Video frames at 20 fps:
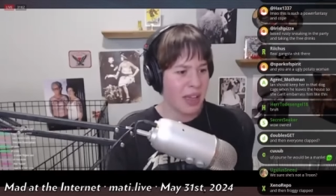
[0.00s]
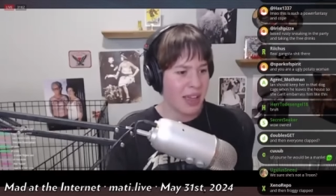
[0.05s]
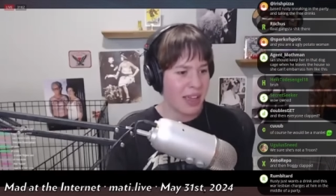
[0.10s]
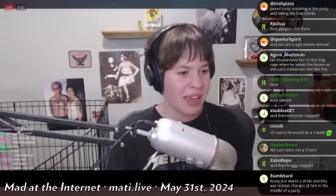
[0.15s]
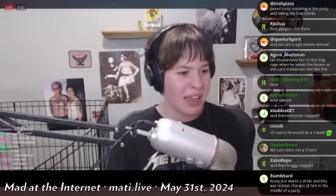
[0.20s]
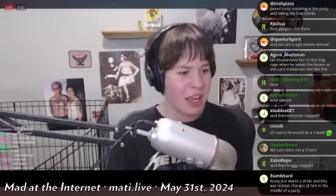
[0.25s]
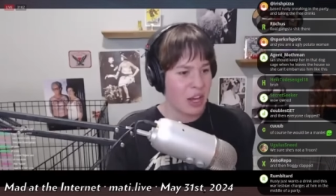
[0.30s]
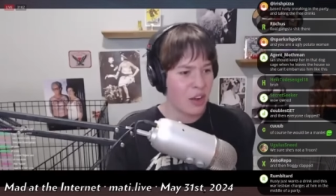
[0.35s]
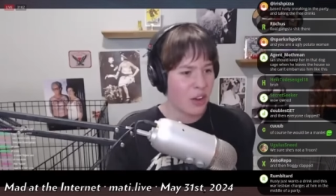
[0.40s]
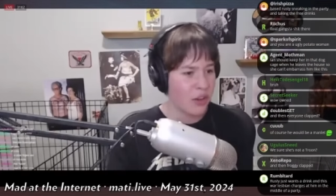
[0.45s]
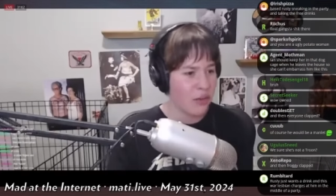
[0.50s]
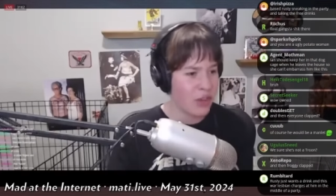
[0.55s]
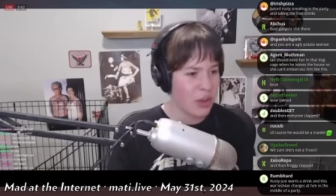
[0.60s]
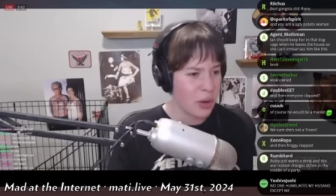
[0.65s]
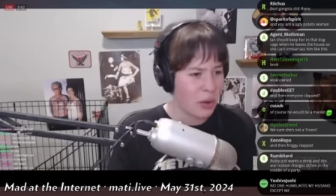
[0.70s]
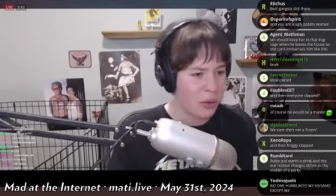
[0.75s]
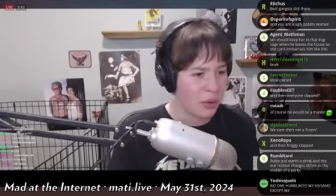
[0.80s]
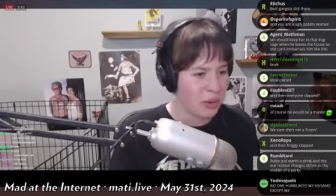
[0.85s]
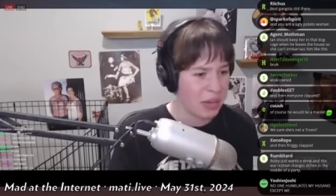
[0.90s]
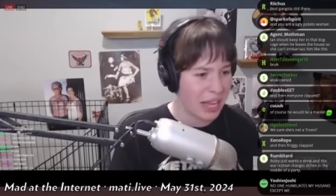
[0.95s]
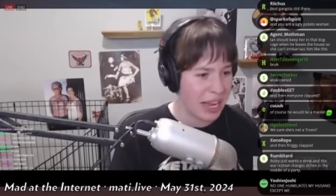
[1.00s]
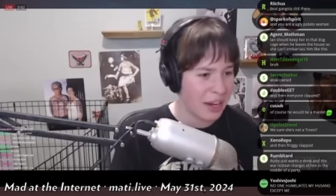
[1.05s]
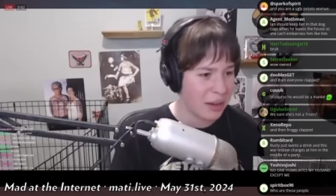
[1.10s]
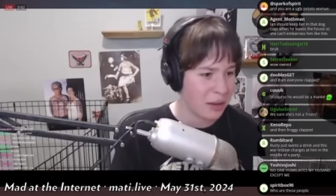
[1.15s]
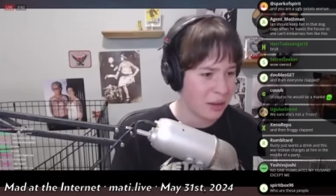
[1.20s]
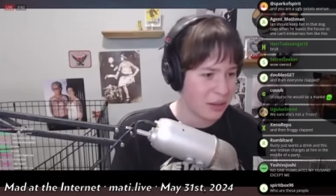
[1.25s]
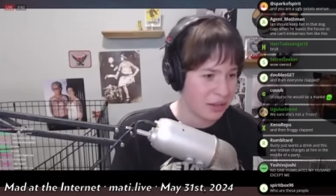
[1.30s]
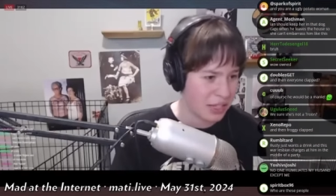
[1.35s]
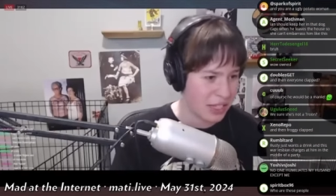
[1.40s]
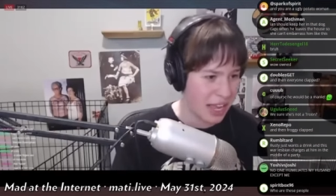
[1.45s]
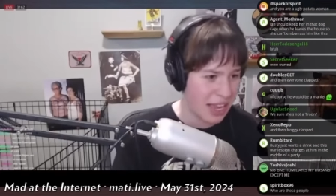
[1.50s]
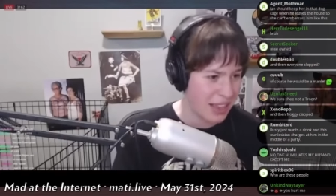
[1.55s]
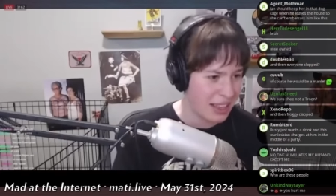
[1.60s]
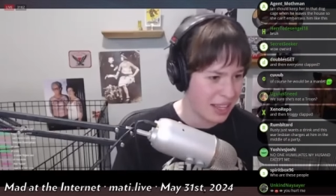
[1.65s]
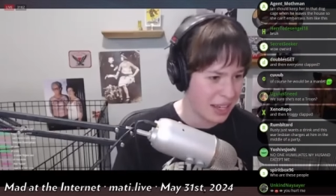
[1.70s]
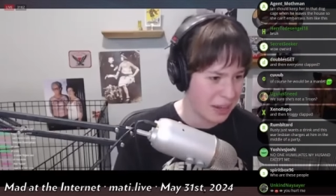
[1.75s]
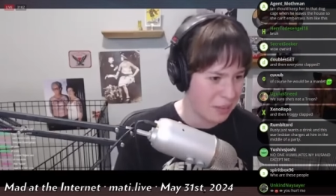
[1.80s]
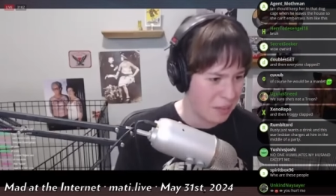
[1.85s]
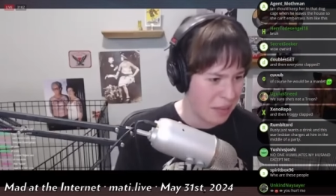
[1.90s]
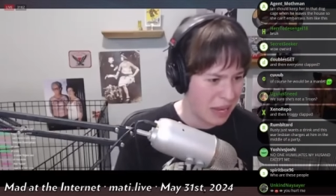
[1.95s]
interview later saying that
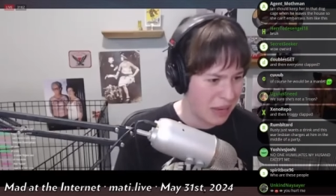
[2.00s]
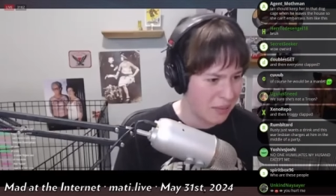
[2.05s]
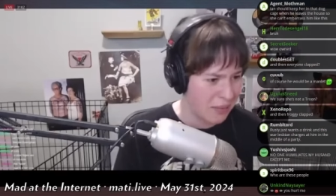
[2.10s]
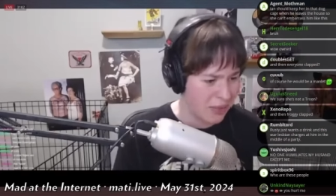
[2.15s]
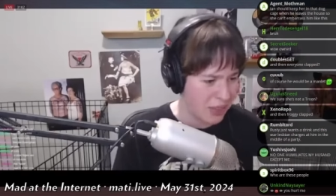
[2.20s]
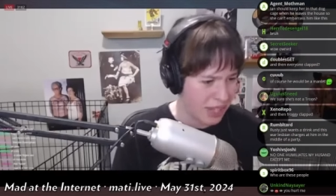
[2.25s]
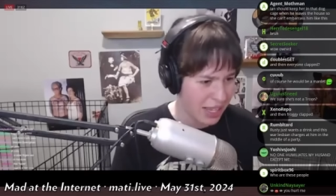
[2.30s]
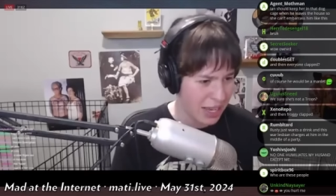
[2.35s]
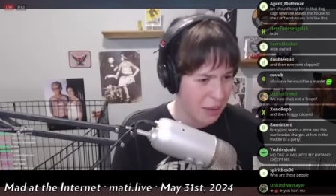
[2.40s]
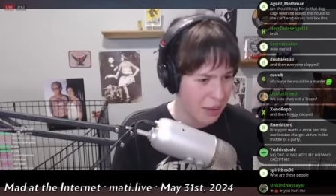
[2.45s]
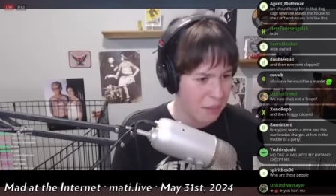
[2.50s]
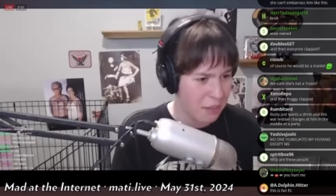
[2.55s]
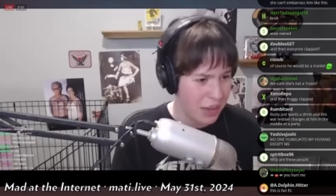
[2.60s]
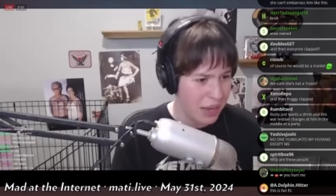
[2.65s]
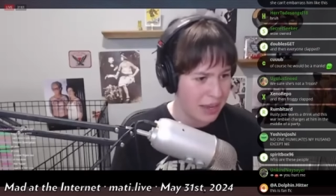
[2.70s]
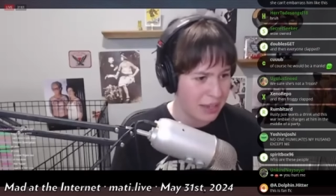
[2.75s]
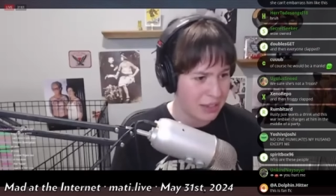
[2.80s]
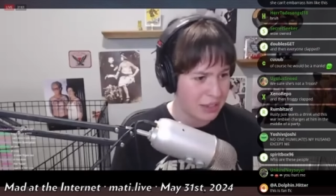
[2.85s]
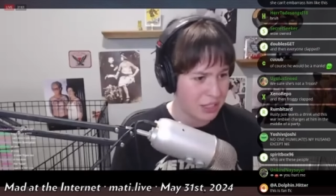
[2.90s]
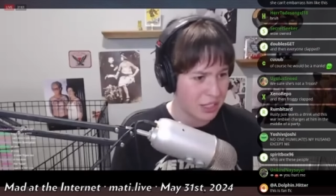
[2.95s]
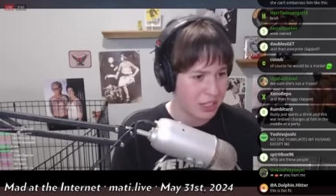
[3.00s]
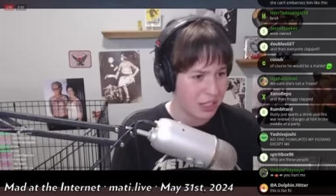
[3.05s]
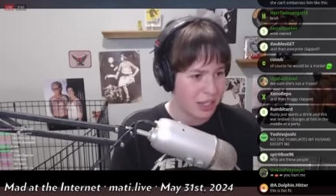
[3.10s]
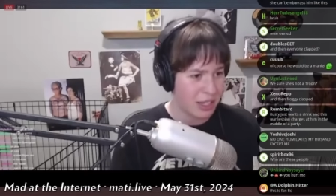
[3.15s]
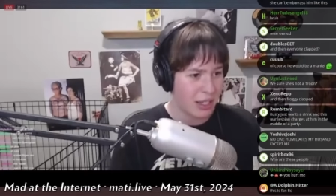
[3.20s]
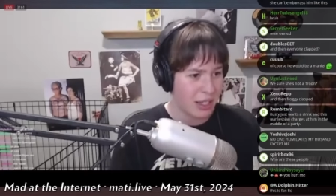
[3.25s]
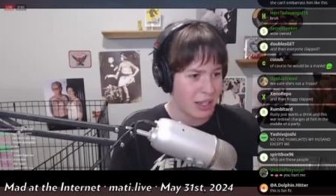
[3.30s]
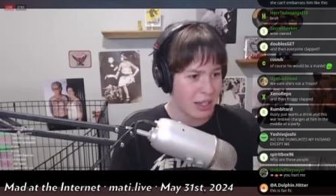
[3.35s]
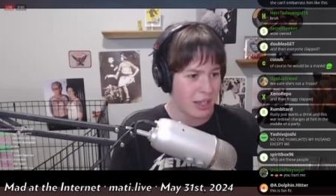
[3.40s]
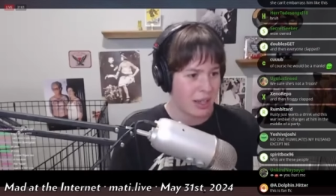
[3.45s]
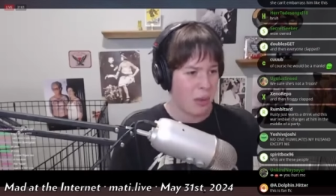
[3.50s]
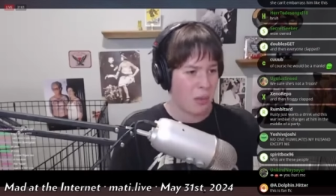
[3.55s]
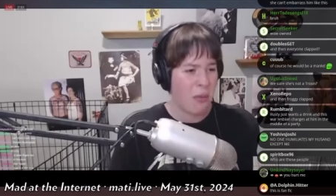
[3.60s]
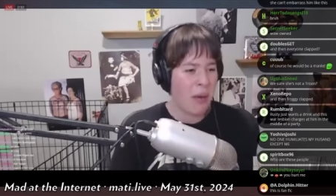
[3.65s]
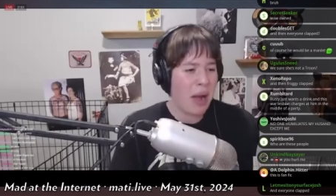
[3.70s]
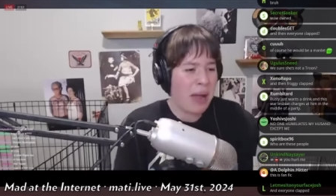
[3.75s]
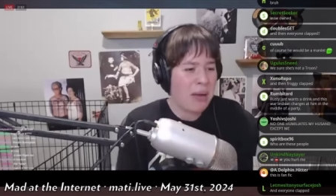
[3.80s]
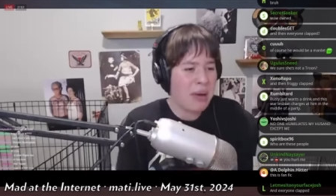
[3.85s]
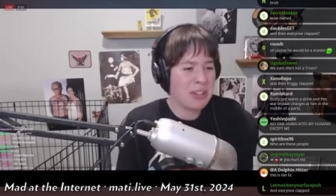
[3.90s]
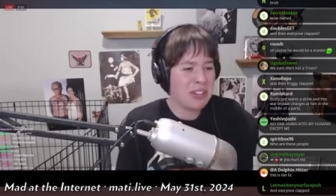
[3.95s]
it made him feel like a bitch
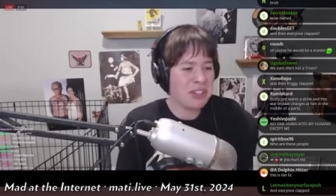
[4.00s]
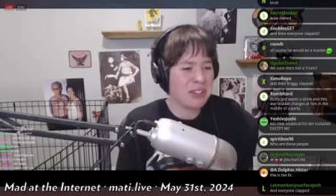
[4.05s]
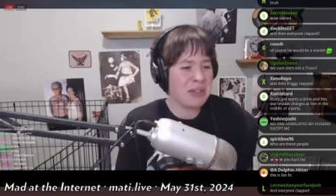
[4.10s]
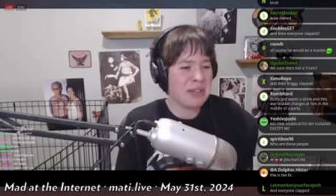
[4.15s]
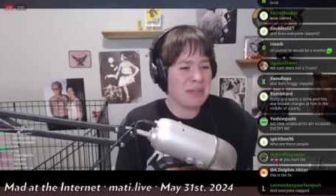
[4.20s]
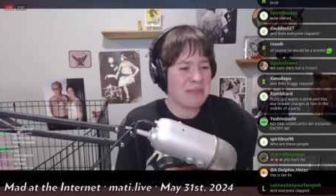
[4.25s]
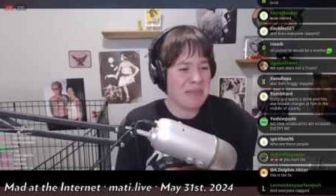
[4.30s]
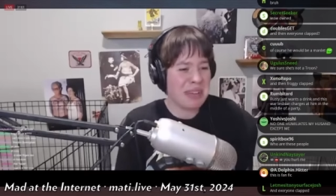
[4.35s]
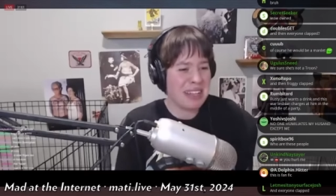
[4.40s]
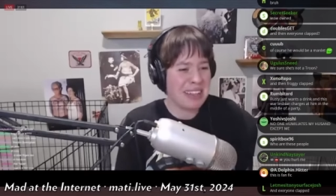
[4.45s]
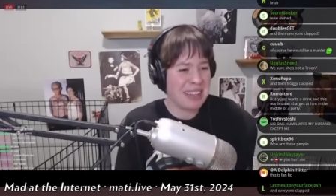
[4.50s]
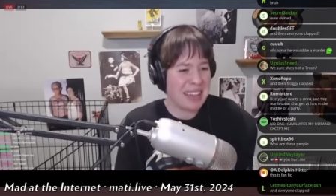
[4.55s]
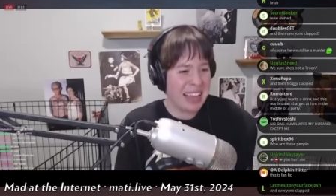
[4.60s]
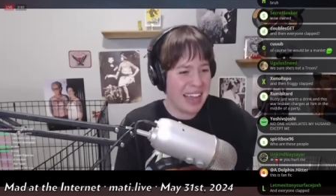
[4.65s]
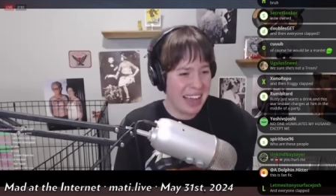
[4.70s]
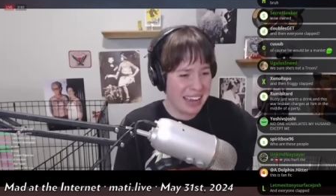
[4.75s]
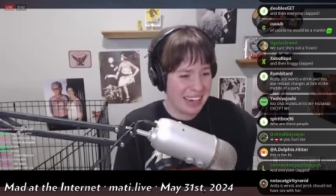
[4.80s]
why would you admit that?